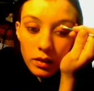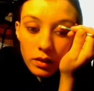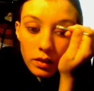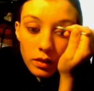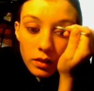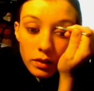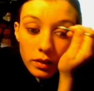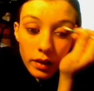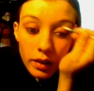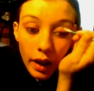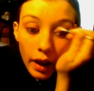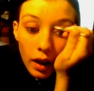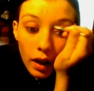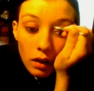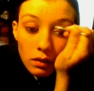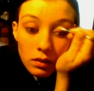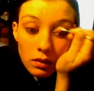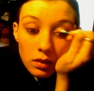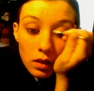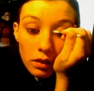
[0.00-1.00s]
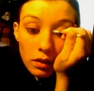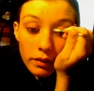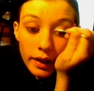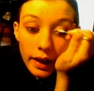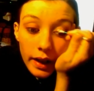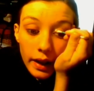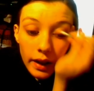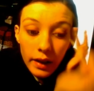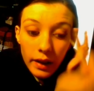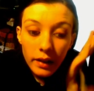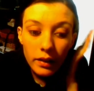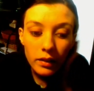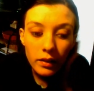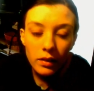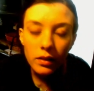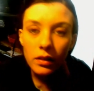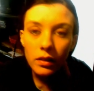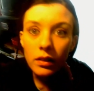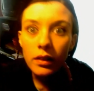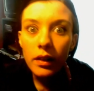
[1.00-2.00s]
And that'll go ahead
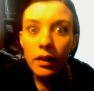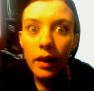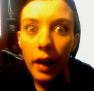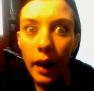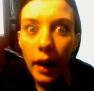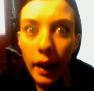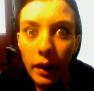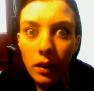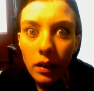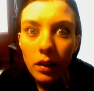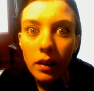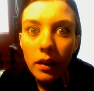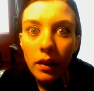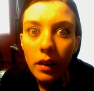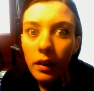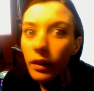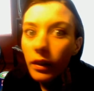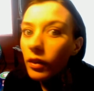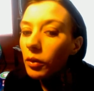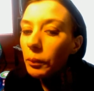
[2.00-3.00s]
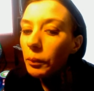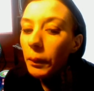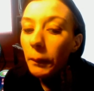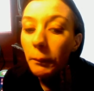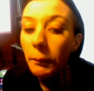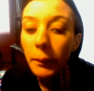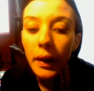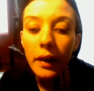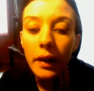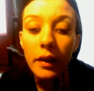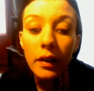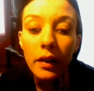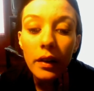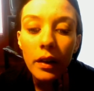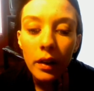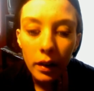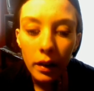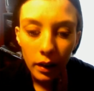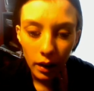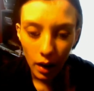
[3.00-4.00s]
and look a little bit better.
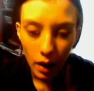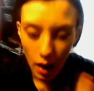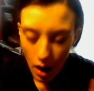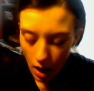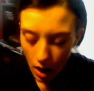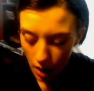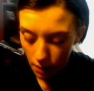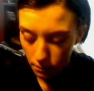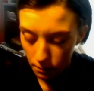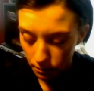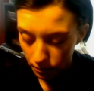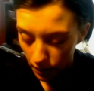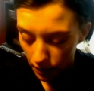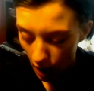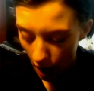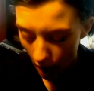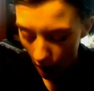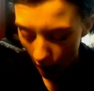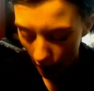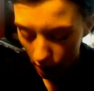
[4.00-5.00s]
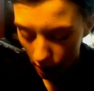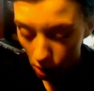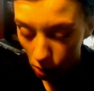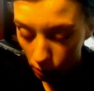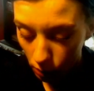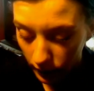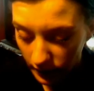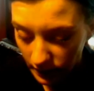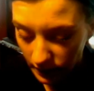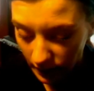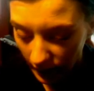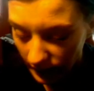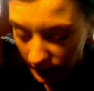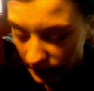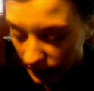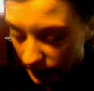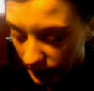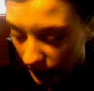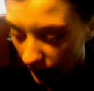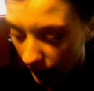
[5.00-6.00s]
I always like
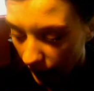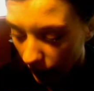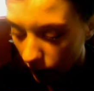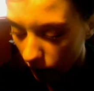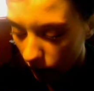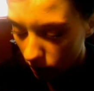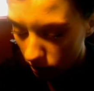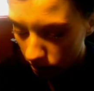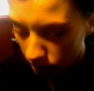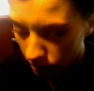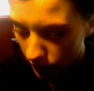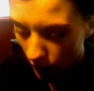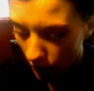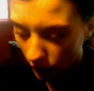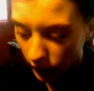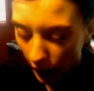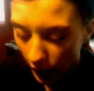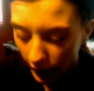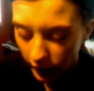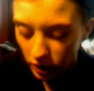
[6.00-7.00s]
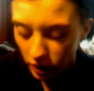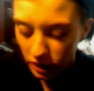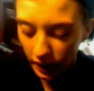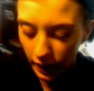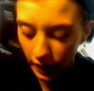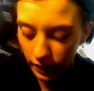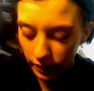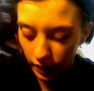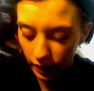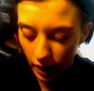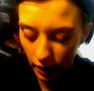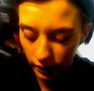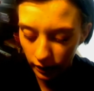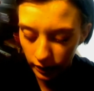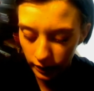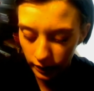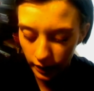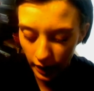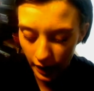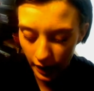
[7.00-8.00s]
to take a lighter shade of the
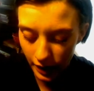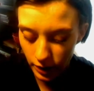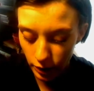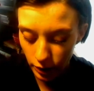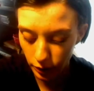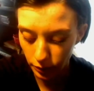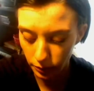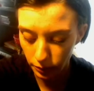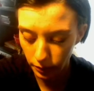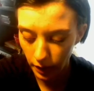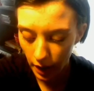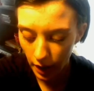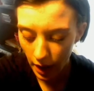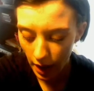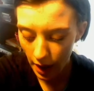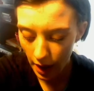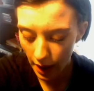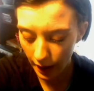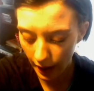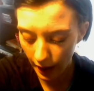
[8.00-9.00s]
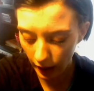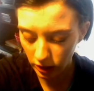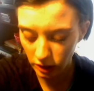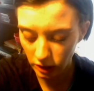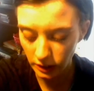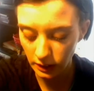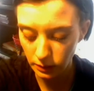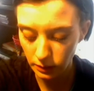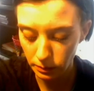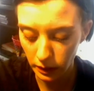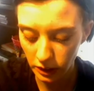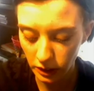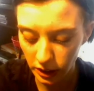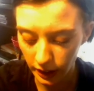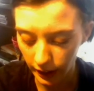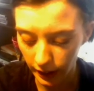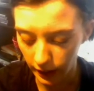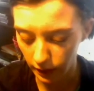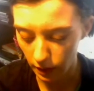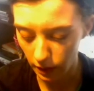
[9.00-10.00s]
color that I do and actually smudge it
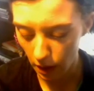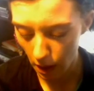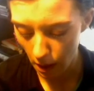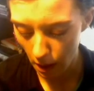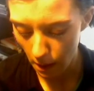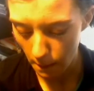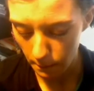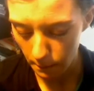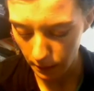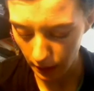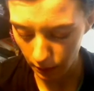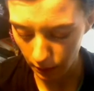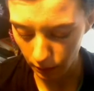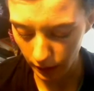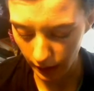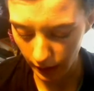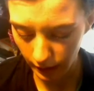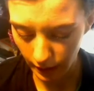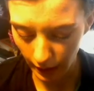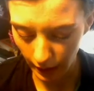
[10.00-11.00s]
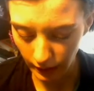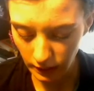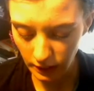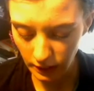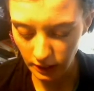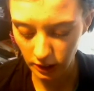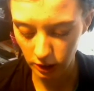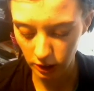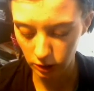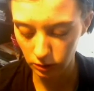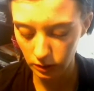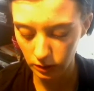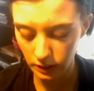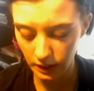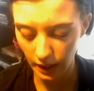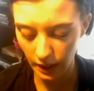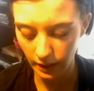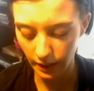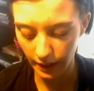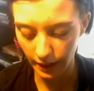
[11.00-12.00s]
in. But what I like to do is
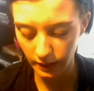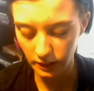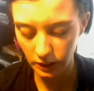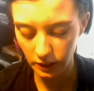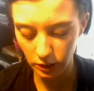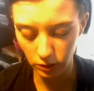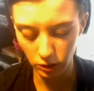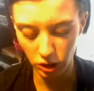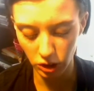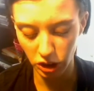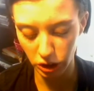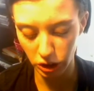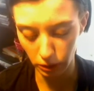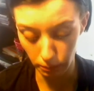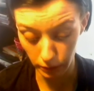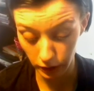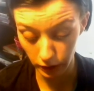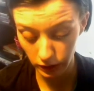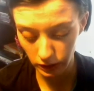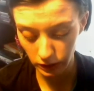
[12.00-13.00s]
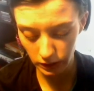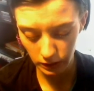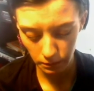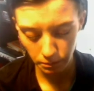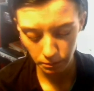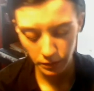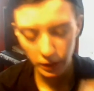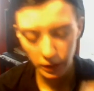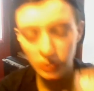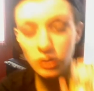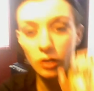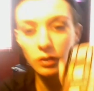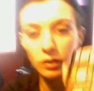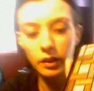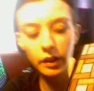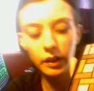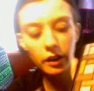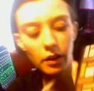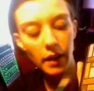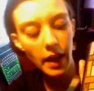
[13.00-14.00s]
I like to use shimmers. So I'm going
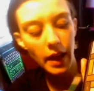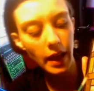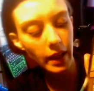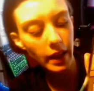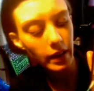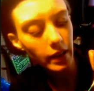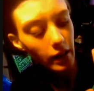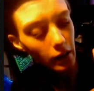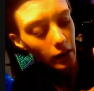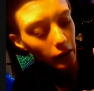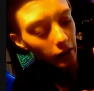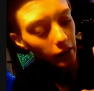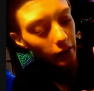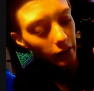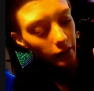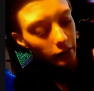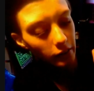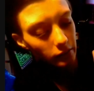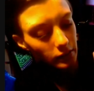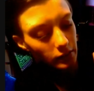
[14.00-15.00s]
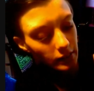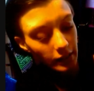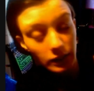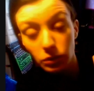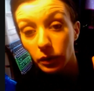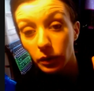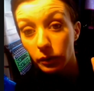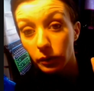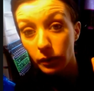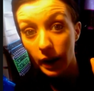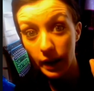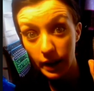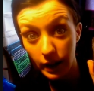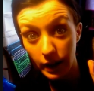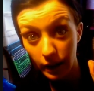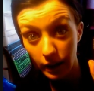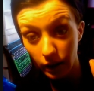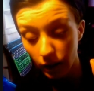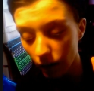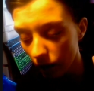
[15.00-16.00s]
to go ahead and I'm going to use this one right
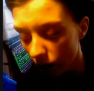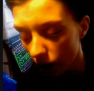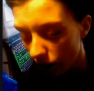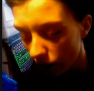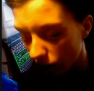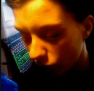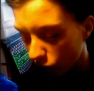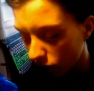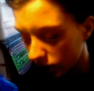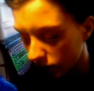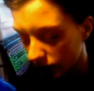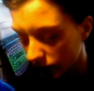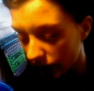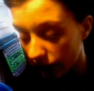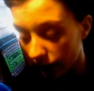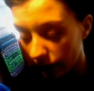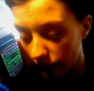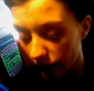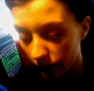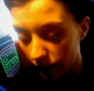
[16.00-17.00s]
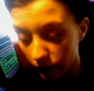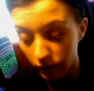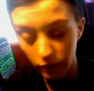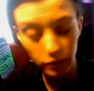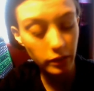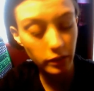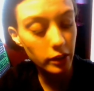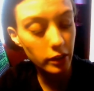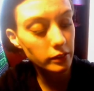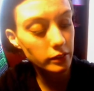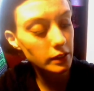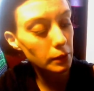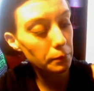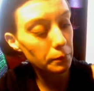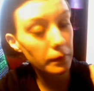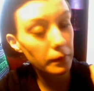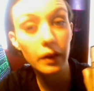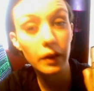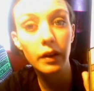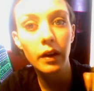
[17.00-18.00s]
here. Of course, I'm going to get a new Q-tip
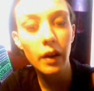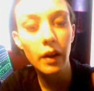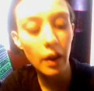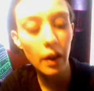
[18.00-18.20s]
here.